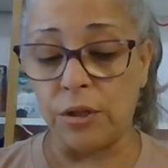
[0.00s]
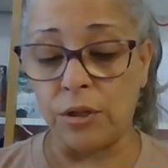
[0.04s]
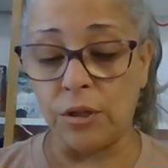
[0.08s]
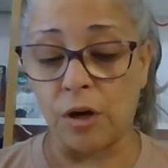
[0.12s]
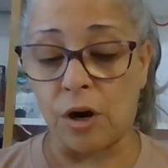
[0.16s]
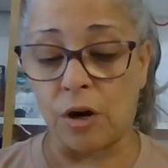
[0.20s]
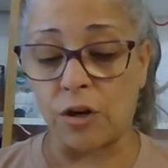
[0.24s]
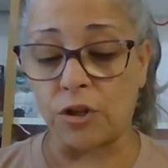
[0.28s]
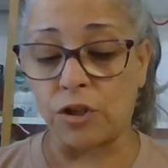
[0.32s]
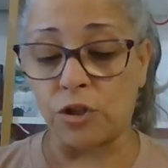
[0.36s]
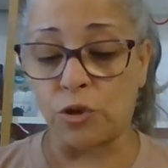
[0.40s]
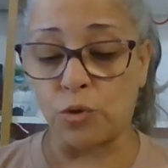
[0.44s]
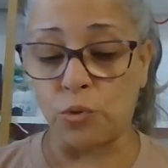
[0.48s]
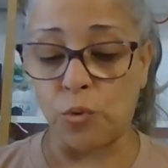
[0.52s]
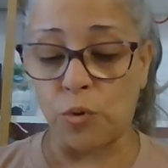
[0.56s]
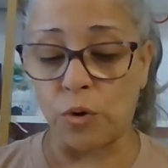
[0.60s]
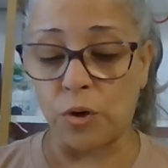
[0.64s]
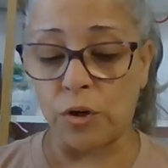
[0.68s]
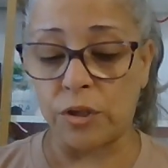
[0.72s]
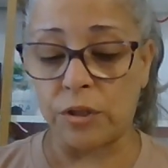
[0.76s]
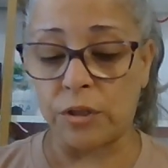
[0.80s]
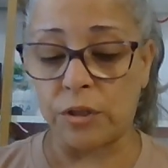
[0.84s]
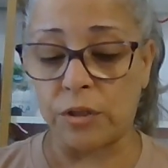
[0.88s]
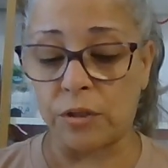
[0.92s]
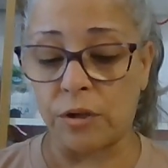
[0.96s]
Our
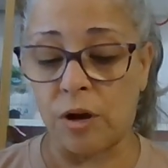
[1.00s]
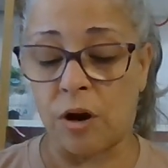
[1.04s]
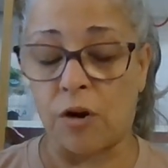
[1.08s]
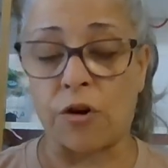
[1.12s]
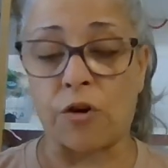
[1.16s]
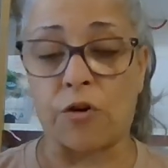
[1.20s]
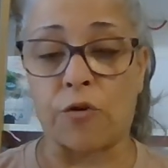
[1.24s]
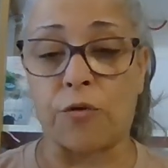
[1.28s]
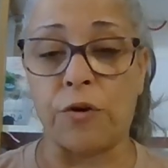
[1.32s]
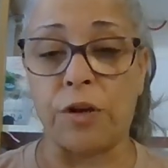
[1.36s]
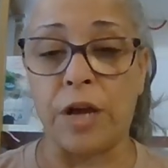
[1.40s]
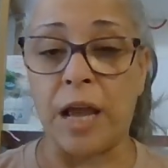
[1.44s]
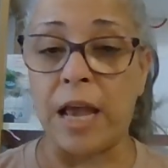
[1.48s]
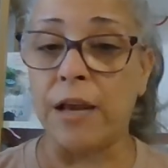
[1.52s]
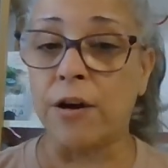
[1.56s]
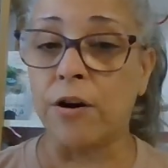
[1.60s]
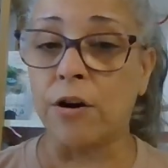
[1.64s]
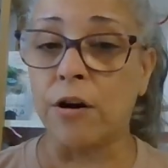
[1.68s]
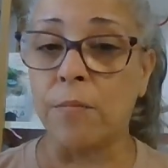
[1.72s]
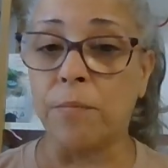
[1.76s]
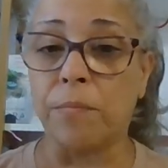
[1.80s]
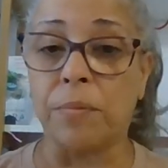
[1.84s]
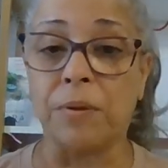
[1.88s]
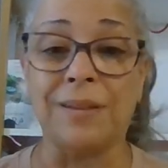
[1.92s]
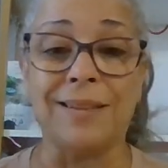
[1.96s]
source, our
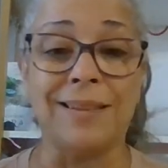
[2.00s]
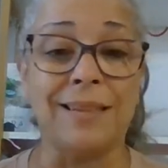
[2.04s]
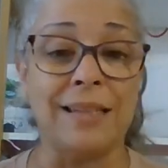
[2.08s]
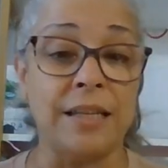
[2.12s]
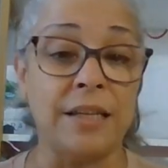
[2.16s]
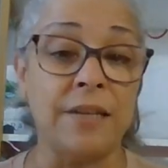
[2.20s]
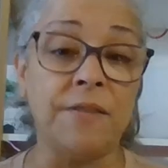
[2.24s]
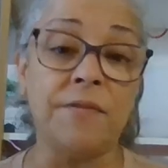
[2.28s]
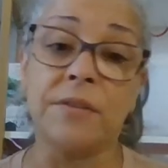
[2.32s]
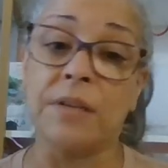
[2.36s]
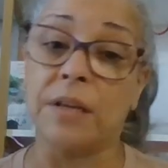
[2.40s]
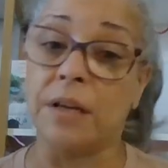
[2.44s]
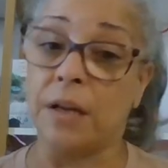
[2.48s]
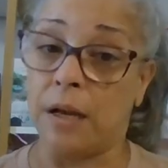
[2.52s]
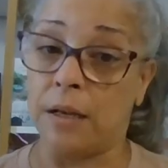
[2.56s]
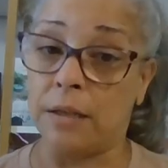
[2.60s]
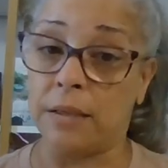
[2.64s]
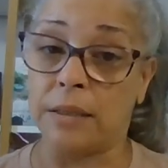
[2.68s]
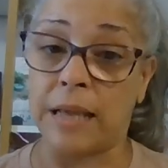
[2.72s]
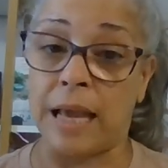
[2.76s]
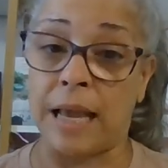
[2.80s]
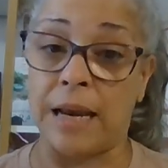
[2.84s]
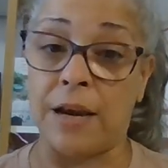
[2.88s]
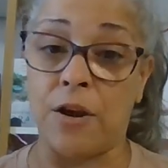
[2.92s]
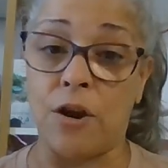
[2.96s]
creator, believes in
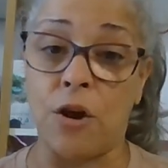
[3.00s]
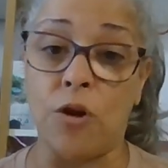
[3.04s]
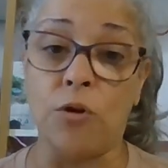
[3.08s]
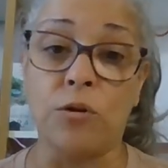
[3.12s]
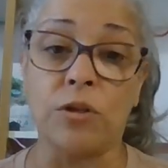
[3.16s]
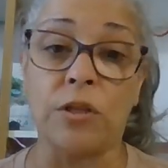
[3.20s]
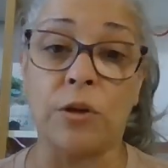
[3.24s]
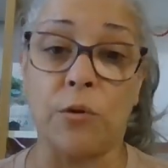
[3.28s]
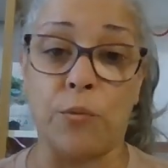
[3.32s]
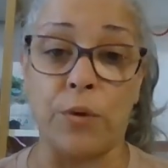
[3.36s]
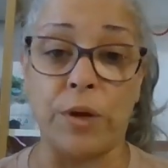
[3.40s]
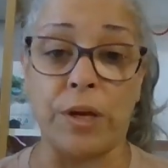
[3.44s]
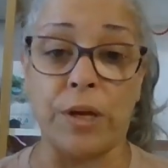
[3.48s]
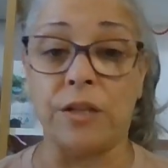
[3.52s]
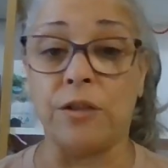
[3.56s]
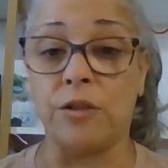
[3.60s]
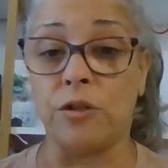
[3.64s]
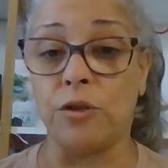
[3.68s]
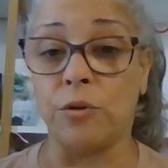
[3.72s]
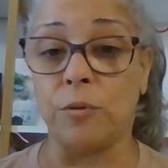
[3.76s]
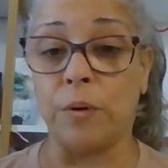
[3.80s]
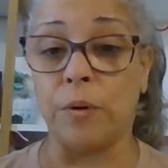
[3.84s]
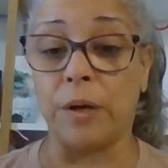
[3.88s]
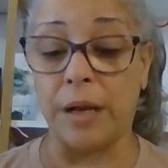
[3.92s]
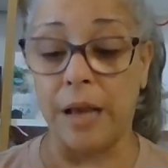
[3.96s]
us and knows that we can
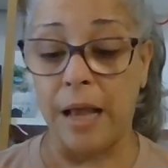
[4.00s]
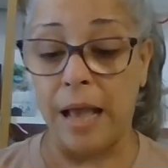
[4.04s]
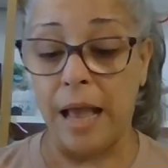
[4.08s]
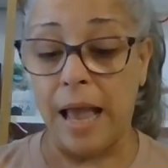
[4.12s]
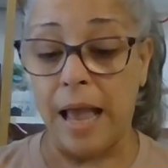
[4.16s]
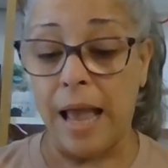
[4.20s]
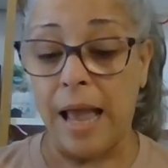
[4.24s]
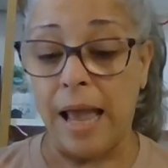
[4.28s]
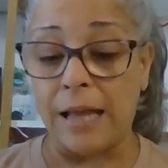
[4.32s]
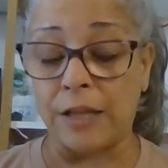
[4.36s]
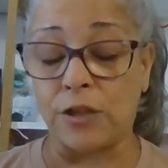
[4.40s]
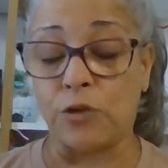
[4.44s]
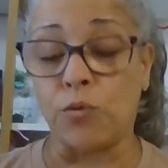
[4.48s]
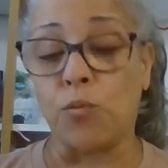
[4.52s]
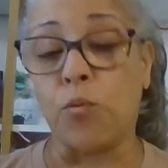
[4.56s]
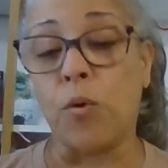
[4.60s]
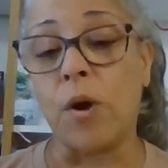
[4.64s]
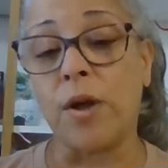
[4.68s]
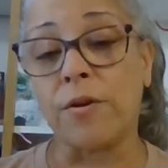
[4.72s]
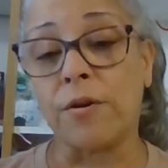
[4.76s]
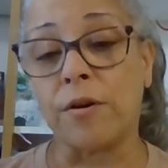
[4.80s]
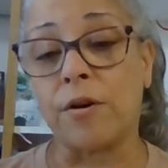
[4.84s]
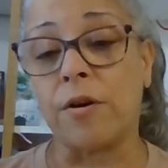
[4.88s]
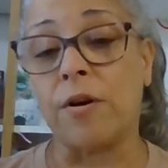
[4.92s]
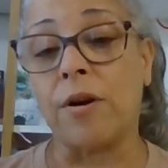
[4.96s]
do it. It's
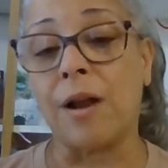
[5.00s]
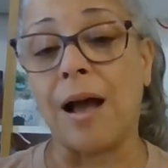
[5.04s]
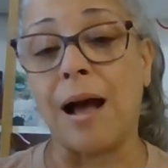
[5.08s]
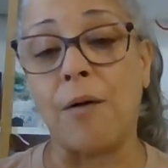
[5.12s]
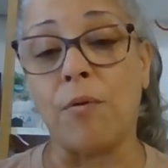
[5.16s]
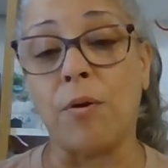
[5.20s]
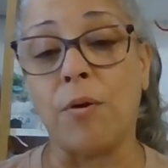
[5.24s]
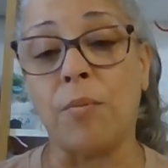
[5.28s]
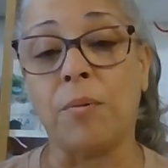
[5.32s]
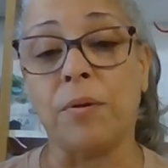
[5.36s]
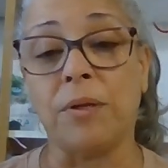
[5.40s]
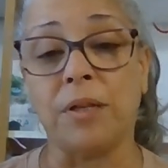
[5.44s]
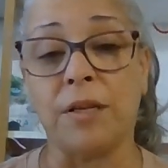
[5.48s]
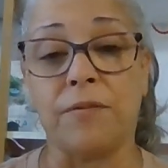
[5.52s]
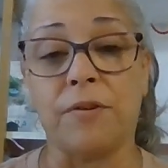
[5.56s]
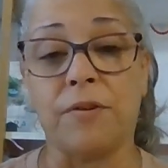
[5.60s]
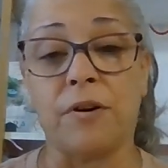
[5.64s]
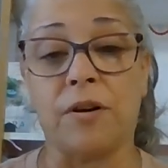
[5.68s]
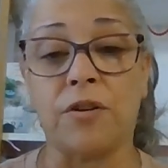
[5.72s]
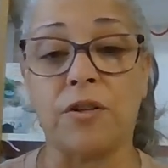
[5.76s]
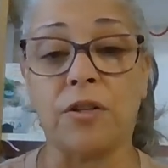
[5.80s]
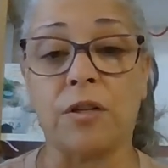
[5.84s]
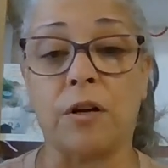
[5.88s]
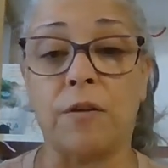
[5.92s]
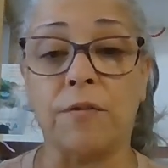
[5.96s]
whether or not we believe in
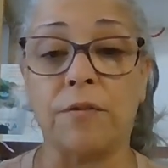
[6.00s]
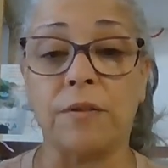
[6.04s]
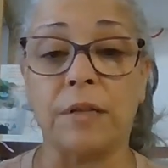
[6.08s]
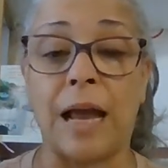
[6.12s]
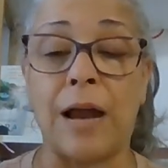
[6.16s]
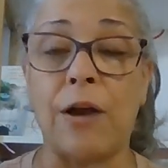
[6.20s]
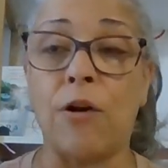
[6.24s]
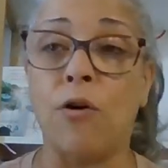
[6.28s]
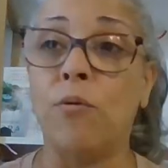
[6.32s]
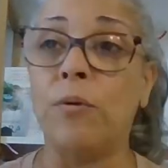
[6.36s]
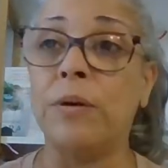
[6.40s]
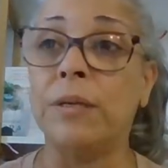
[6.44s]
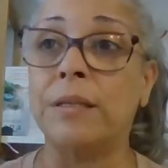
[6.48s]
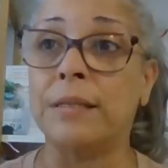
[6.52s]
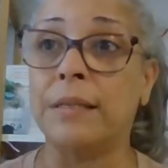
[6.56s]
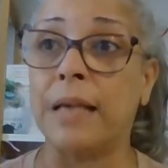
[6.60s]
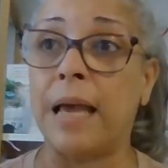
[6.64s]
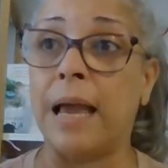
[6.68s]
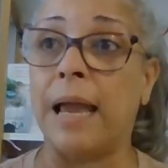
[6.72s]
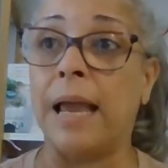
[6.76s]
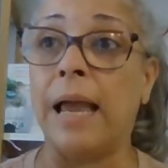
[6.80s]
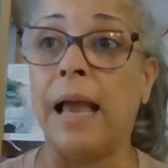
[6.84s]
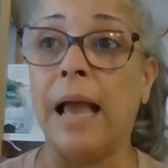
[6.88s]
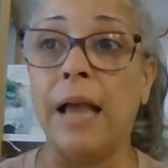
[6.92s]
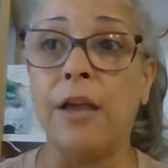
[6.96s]
ourselves. I always
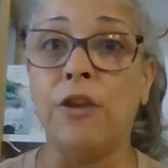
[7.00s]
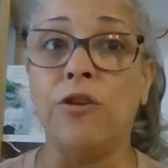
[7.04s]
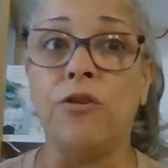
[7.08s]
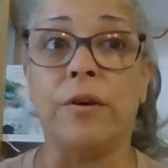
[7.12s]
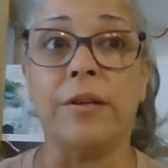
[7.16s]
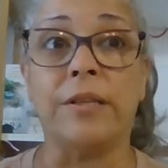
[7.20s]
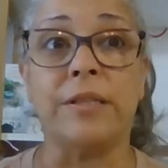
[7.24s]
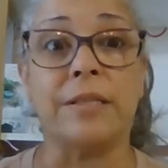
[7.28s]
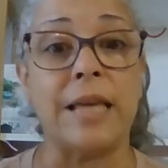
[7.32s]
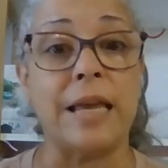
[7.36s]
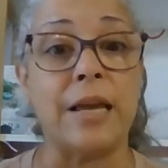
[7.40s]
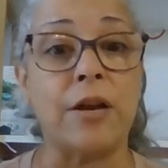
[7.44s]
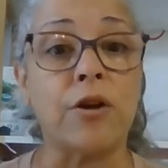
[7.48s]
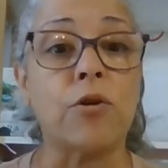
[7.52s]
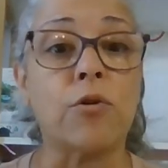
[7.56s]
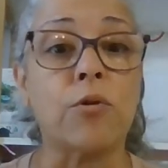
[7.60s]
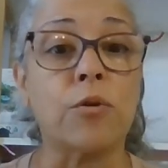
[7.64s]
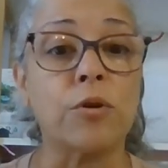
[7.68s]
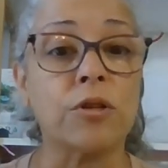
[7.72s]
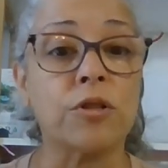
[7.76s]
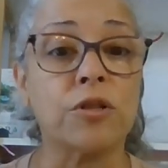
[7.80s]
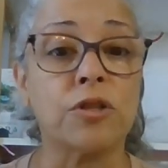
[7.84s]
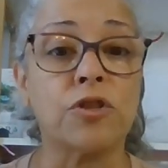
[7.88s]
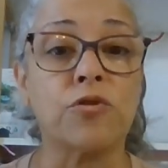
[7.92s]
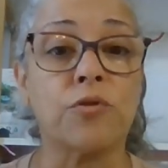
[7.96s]
say you can take a
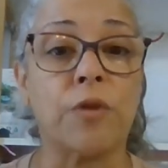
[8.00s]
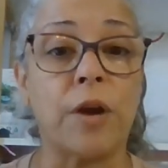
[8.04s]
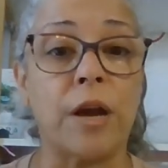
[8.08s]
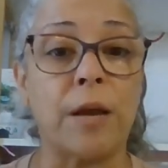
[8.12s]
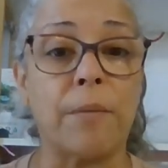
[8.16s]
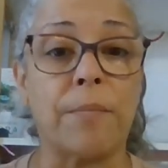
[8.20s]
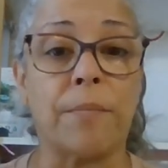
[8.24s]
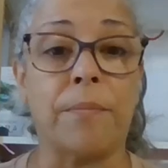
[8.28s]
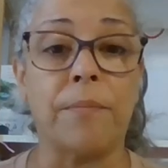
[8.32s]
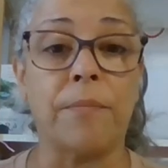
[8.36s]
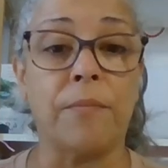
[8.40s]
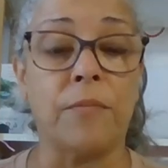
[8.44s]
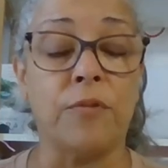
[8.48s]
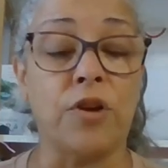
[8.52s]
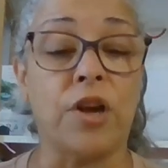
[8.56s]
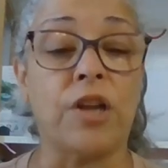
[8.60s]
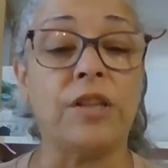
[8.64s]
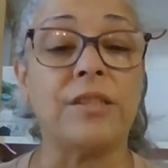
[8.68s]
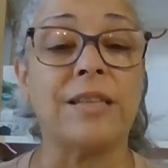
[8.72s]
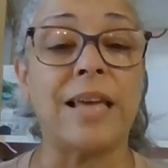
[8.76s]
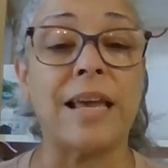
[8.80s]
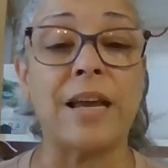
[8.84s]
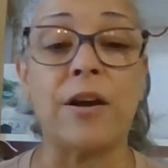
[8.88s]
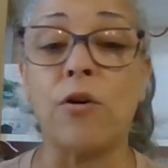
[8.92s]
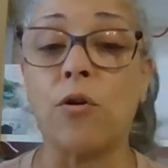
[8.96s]
horse to drink, you can
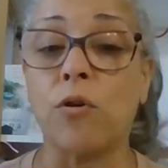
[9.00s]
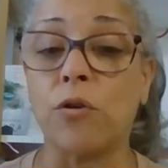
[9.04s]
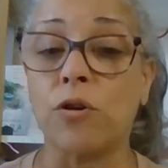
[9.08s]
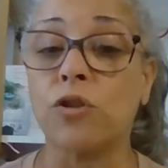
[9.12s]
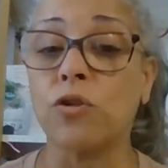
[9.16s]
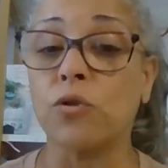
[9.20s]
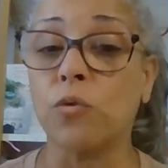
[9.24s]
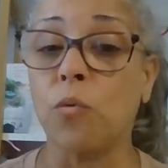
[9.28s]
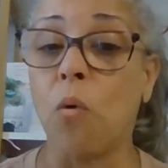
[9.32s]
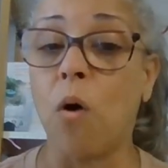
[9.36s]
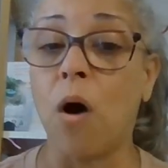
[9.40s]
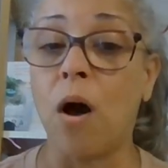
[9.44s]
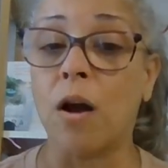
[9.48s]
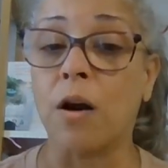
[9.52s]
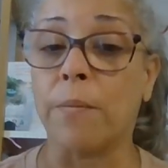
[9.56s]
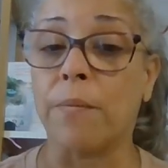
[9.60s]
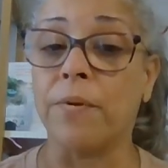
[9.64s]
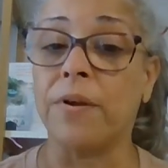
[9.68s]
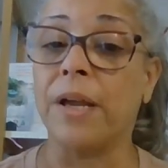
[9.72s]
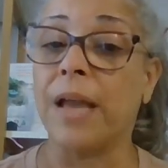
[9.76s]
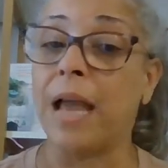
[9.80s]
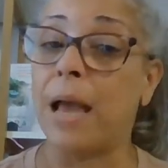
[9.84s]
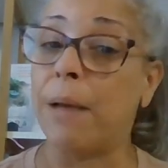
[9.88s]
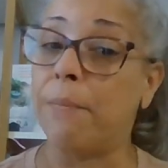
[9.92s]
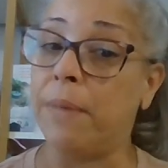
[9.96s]
take a horse to water, but
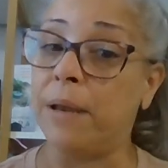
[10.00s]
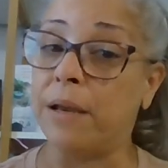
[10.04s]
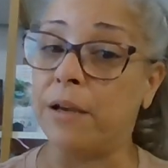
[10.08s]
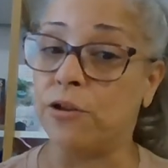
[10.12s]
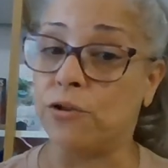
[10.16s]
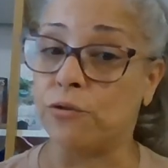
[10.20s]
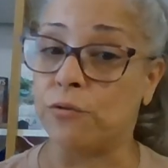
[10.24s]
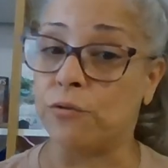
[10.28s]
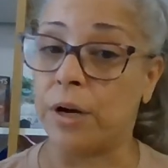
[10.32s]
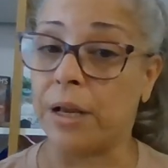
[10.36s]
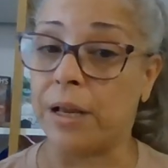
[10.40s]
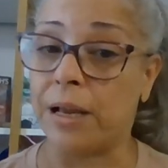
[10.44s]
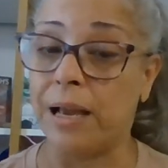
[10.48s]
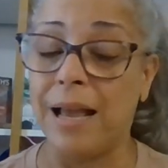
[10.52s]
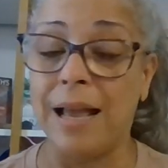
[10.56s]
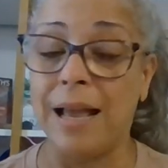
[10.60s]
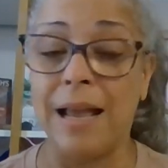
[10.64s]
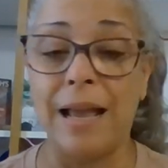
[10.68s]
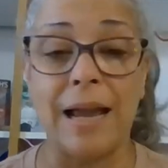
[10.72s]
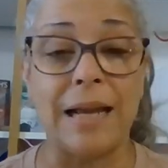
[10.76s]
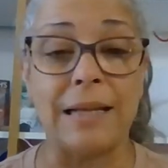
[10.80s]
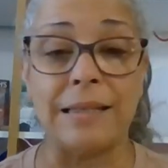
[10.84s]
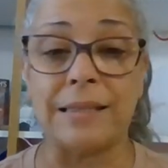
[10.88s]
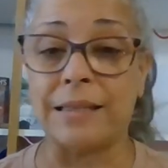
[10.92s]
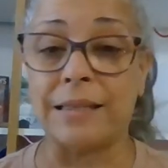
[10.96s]
you can't make it drink.
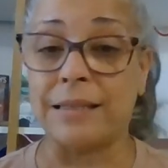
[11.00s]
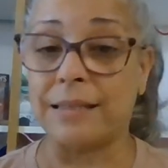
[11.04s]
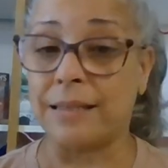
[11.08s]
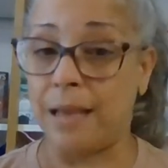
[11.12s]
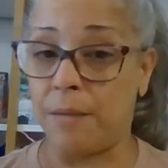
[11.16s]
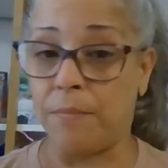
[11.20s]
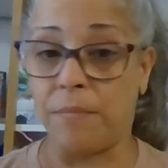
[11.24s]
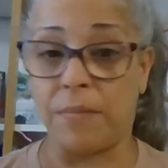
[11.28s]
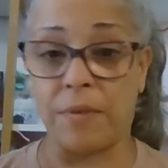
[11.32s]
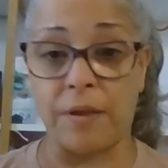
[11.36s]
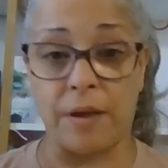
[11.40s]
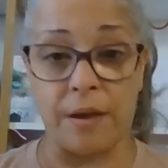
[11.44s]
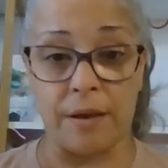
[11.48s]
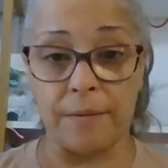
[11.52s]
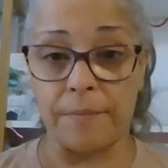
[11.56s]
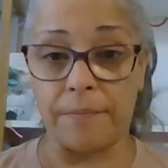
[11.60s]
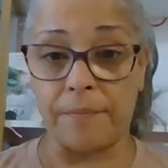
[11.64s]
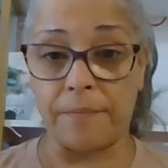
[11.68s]
It's the same thing.